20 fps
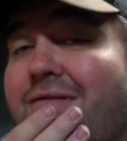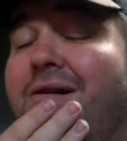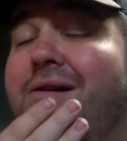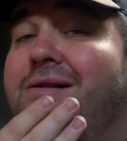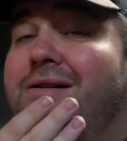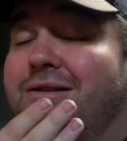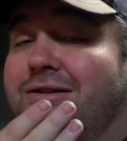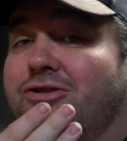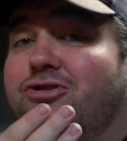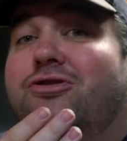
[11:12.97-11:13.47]

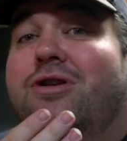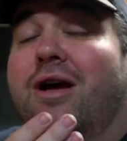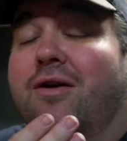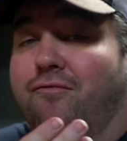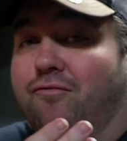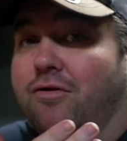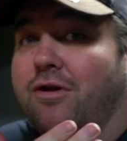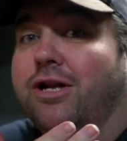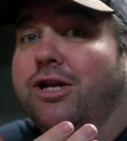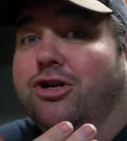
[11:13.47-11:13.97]
That is
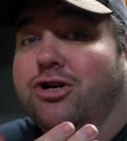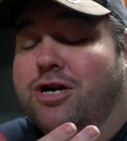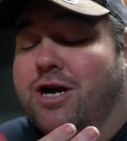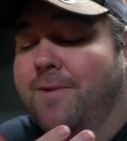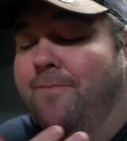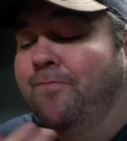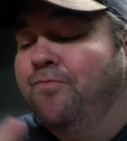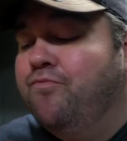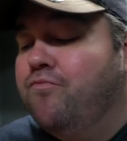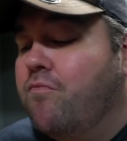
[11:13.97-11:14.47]
definitely
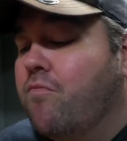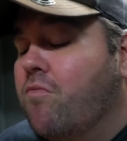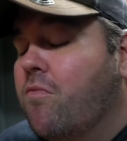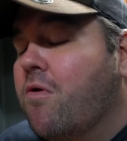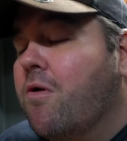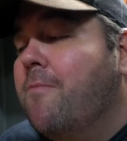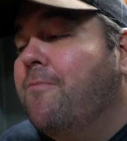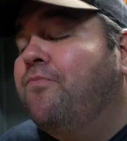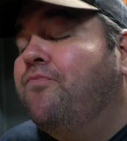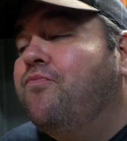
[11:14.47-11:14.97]
good.
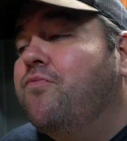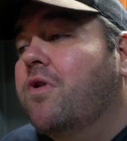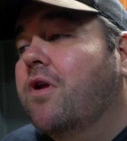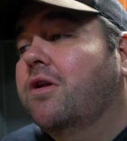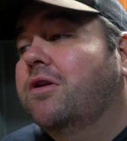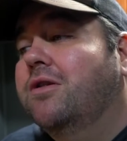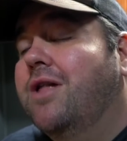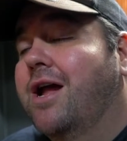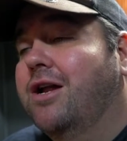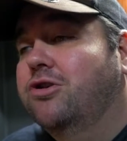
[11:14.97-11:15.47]

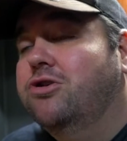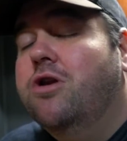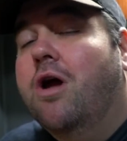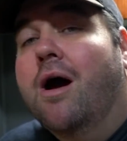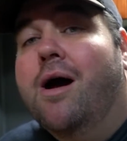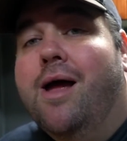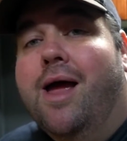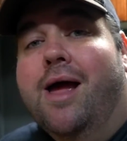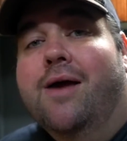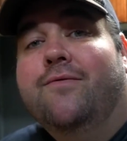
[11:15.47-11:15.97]
Like,
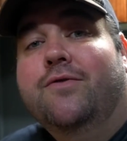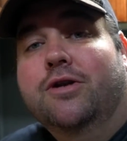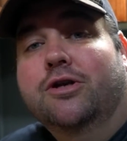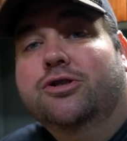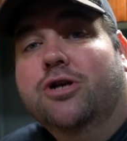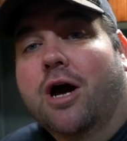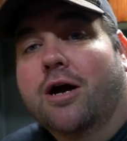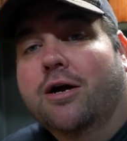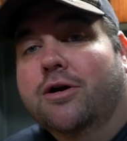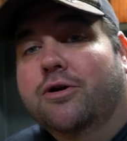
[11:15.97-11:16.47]
not having a
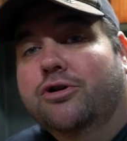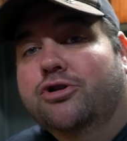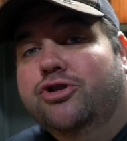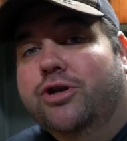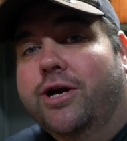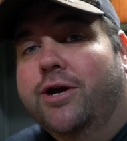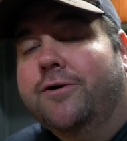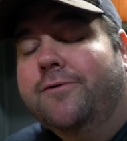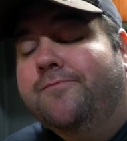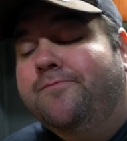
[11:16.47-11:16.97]
taco
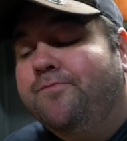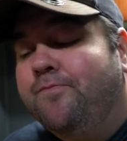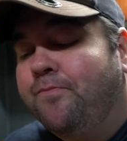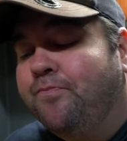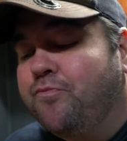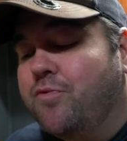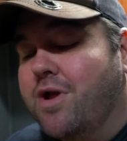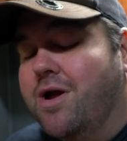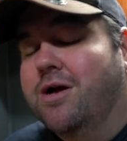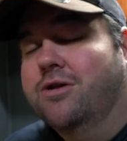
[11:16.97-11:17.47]
shell,
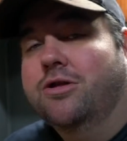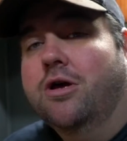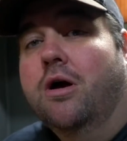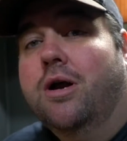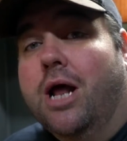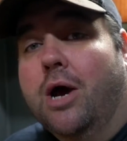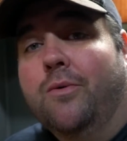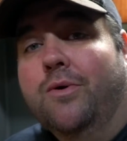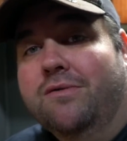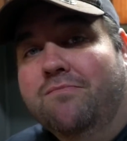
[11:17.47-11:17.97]
I
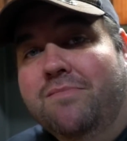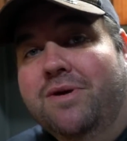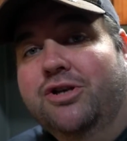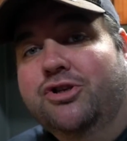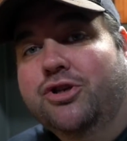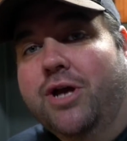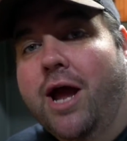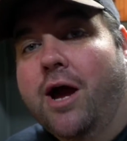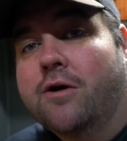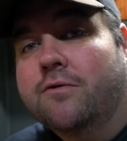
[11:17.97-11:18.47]
thought I would
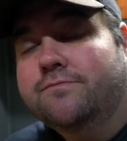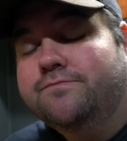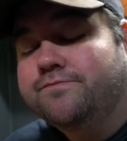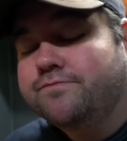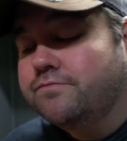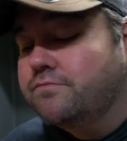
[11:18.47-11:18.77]
miss out.